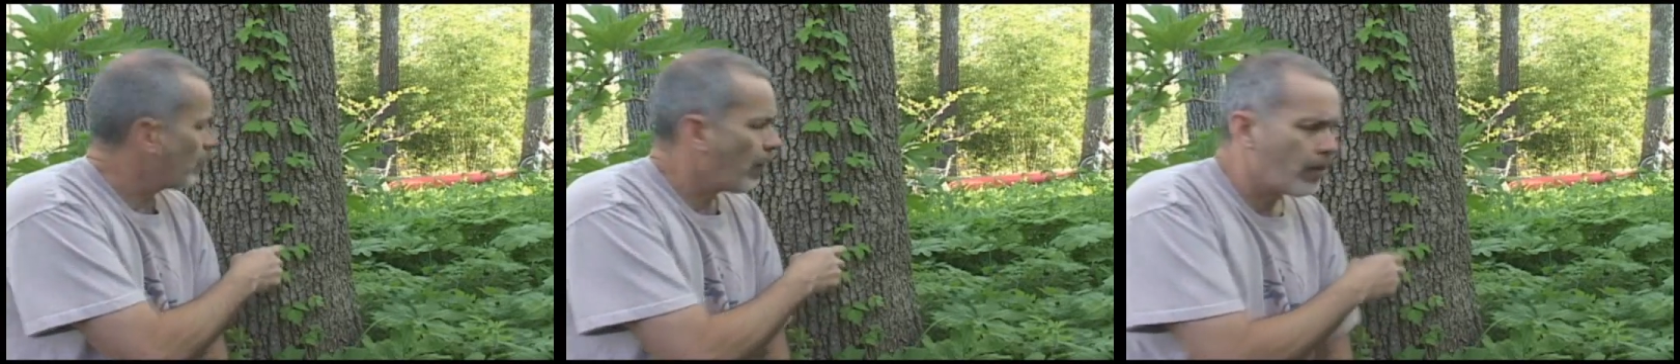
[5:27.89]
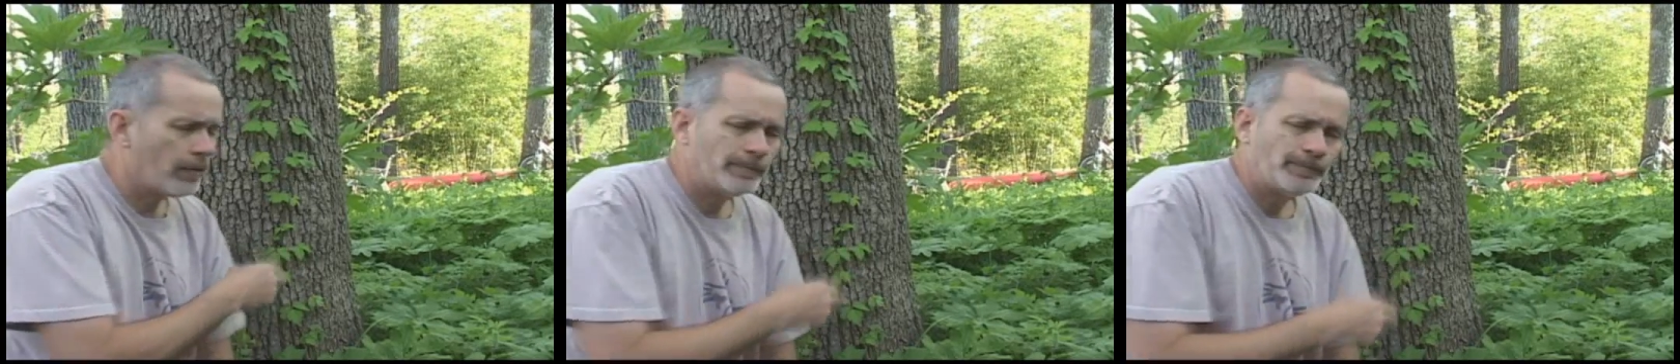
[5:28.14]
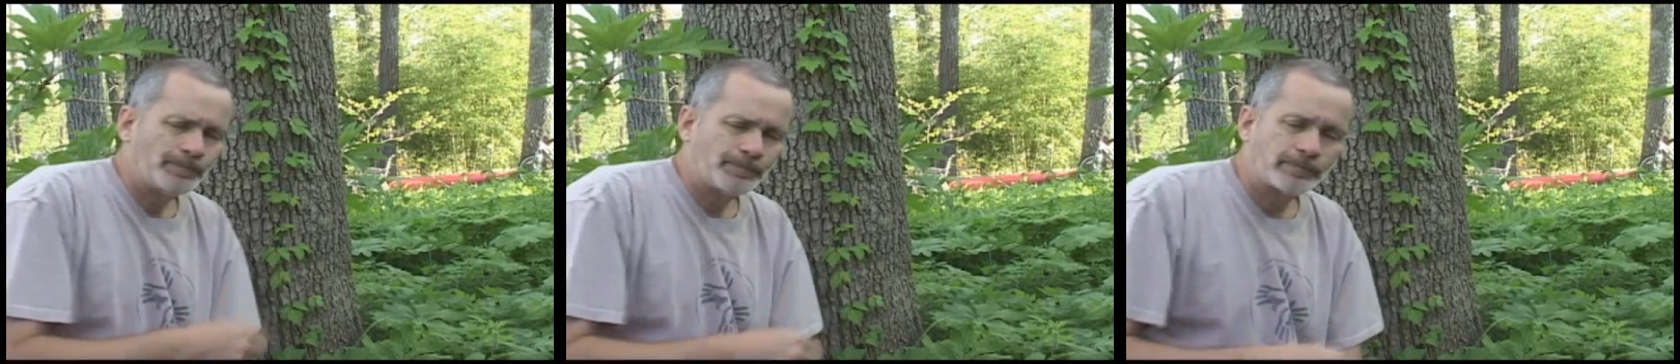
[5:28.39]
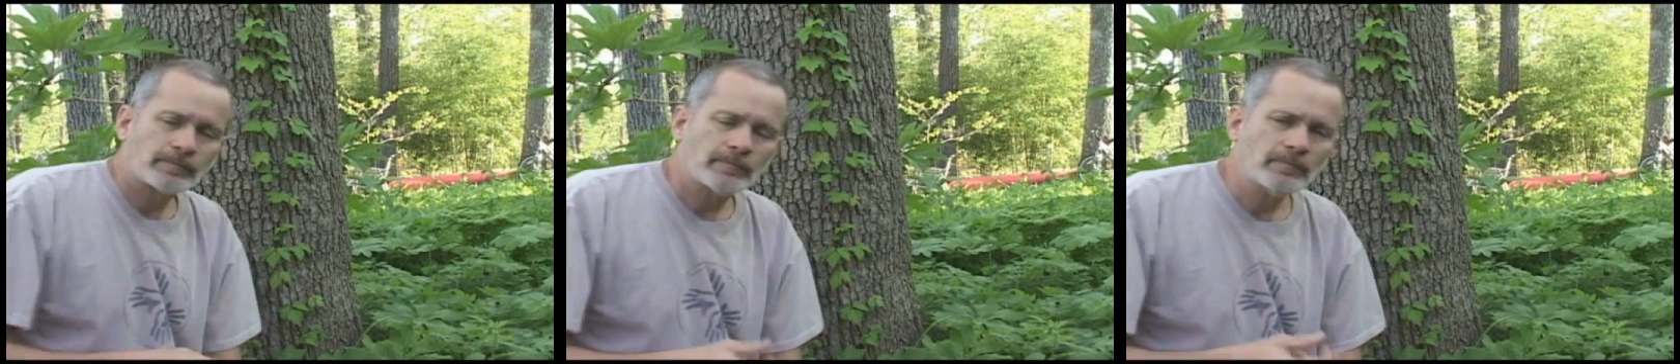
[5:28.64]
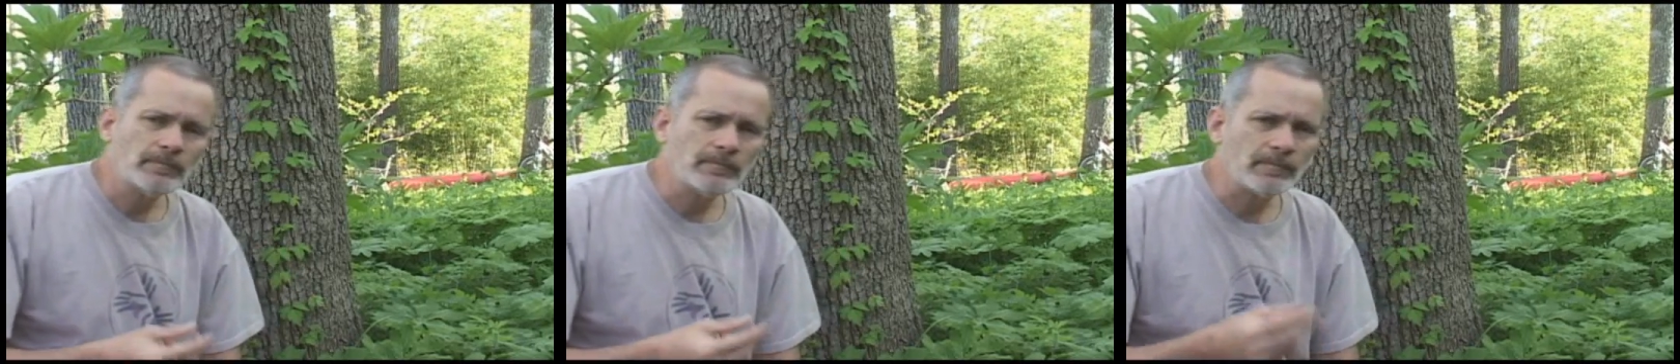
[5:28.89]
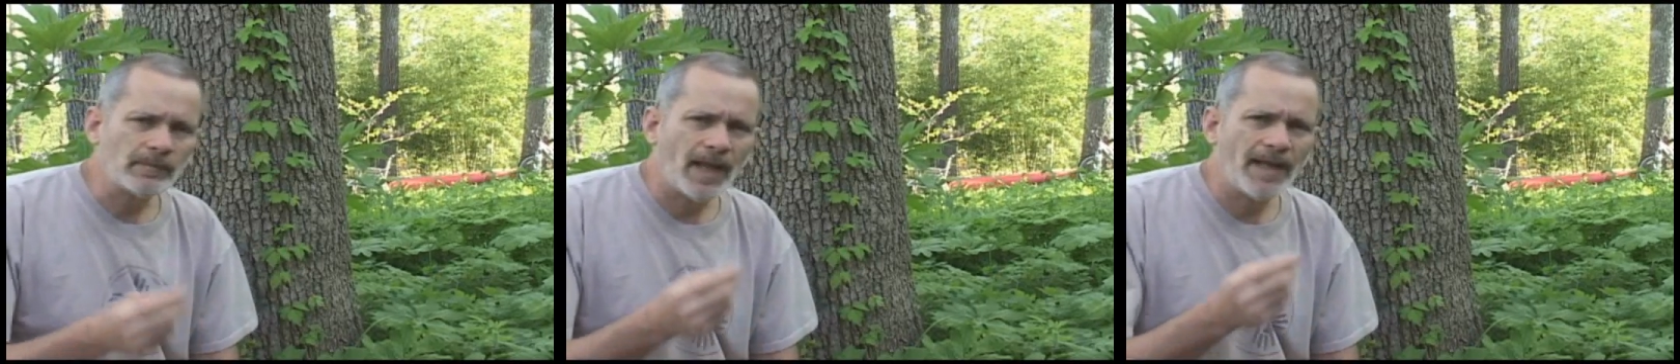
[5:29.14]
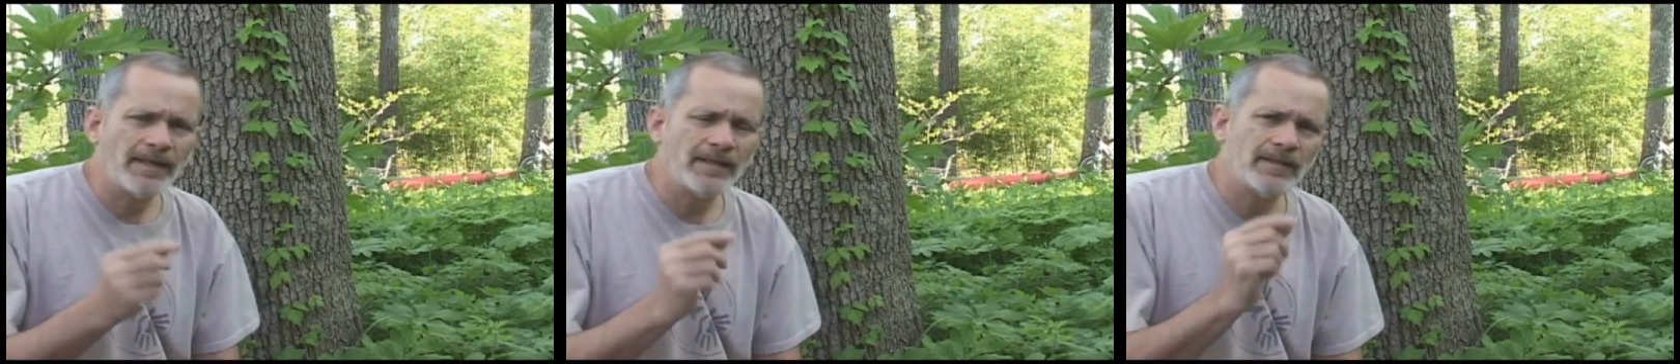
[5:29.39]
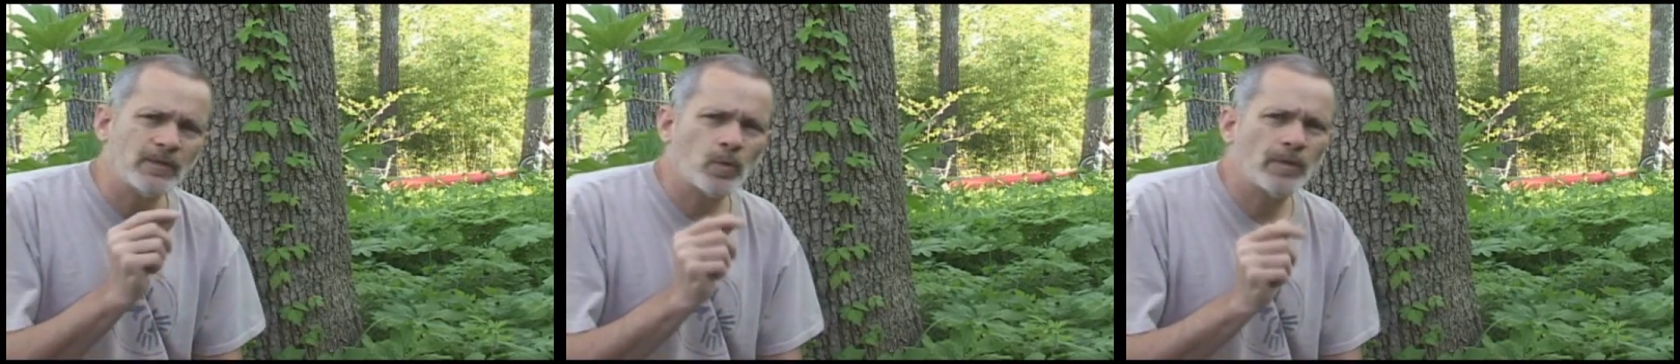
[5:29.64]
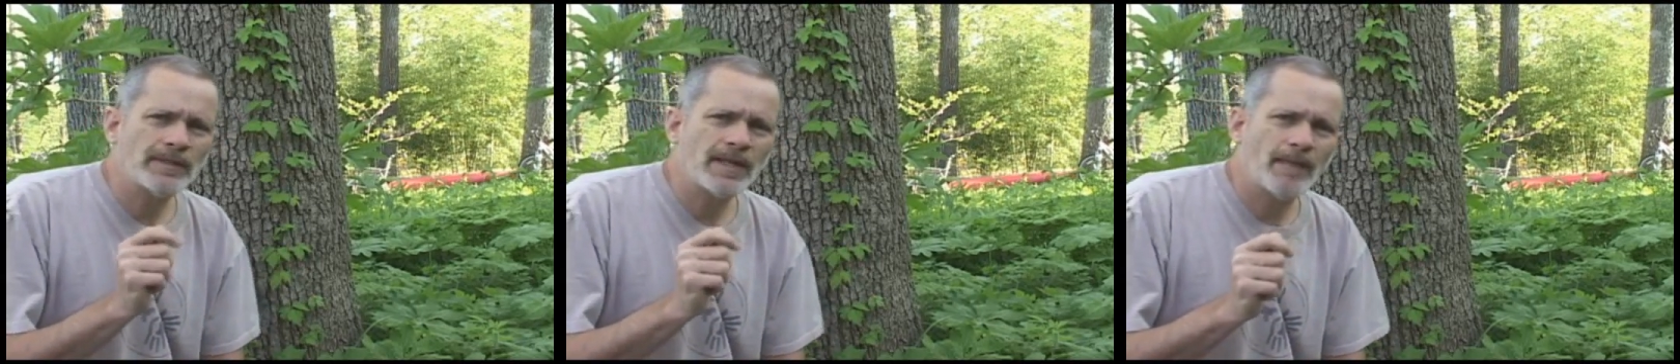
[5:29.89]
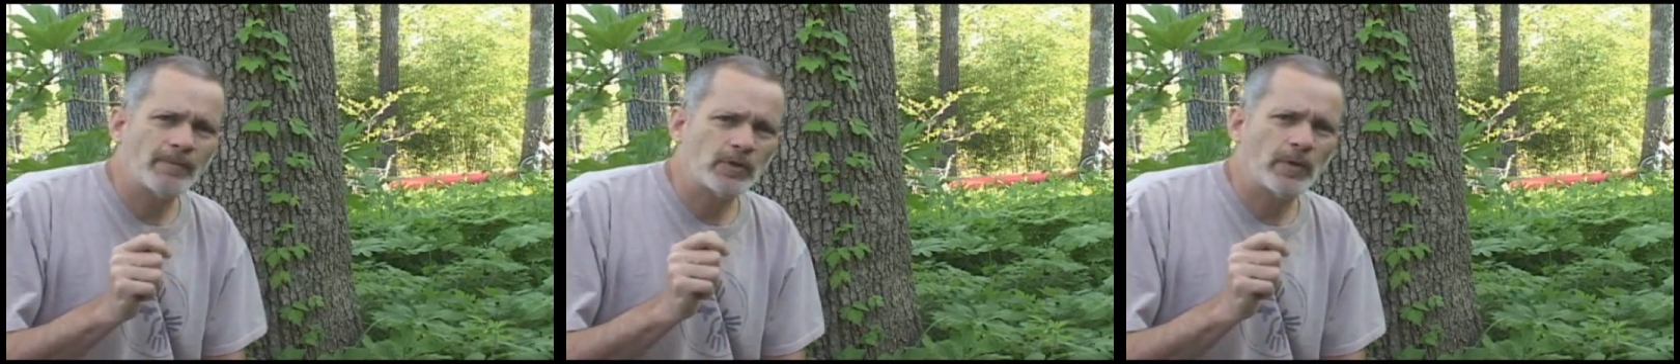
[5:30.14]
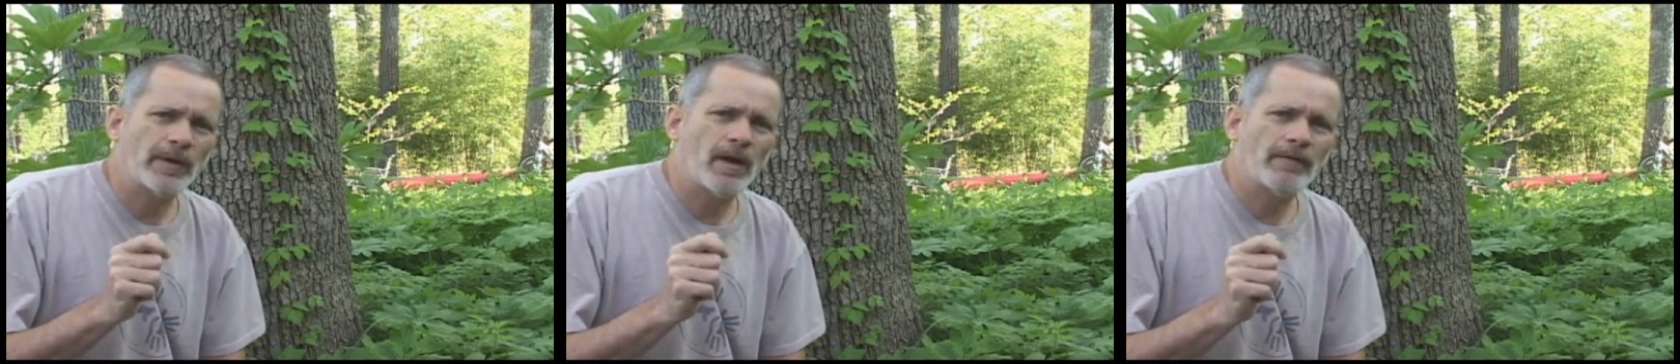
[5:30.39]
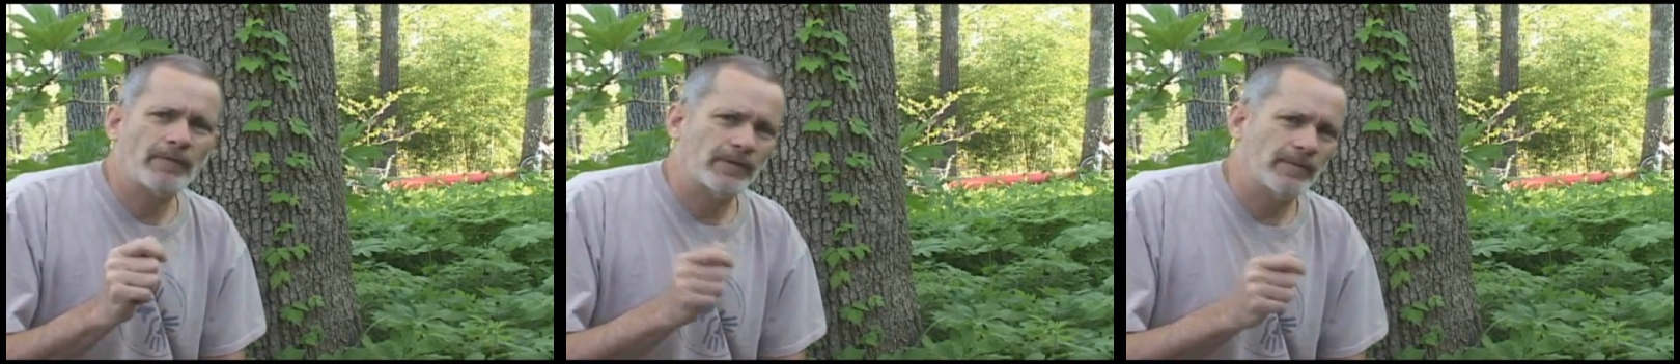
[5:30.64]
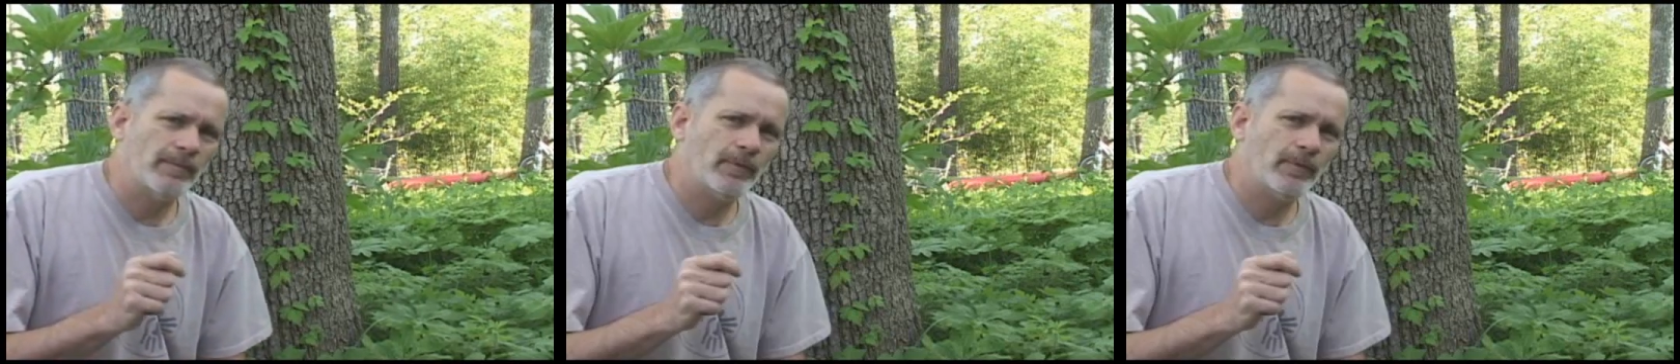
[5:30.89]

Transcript: small. I did this one time showing off to some